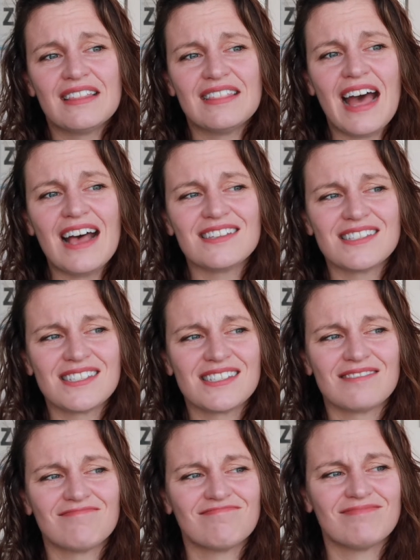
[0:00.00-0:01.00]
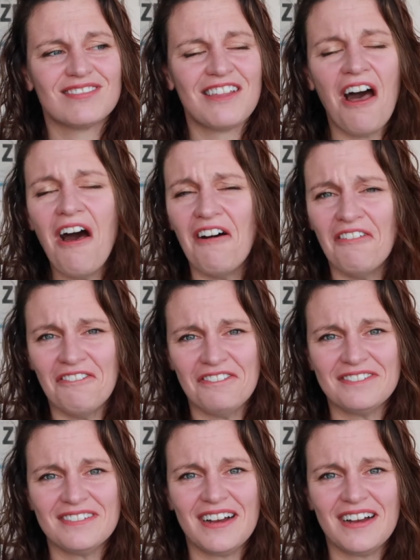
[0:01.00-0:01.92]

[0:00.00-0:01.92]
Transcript: that's love.